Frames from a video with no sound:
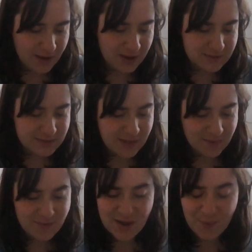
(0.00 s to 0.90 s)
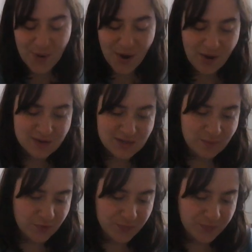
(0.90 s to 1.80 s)
It seemed
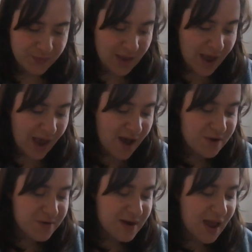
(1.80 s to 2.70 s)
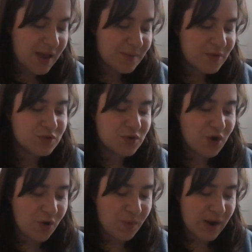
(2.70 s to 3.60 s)
impossible. How did Amos
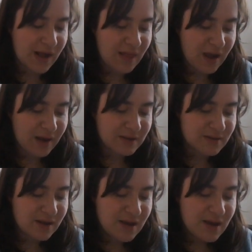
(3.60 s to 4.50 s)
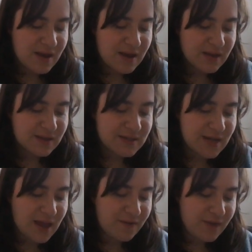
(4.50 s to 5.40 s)
know what I liked? The
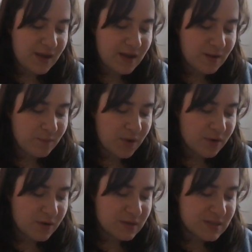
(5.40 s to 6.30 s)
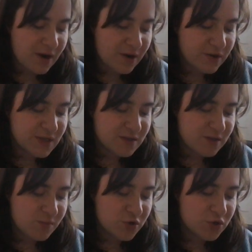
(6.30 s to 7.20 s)
TV, computer, and stereo
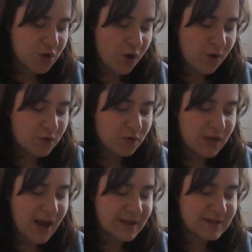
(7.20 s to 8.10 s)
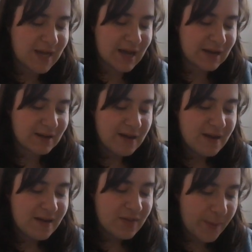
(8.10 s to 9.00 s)
system were totally high tech.
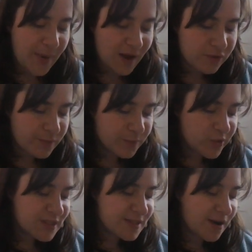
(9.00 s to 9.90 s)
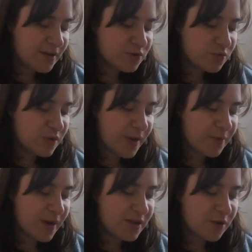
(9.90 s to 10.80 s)
The bathroom was stocked with my
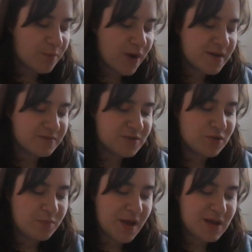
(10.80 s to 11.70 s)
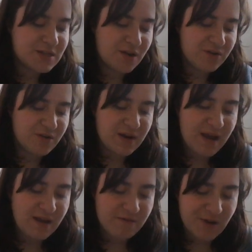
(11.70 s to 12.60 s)
regular brand of toothpaste,
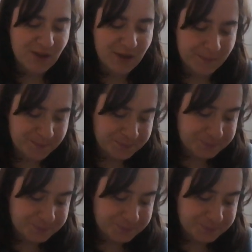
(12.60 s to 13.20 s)
deodorant, everything.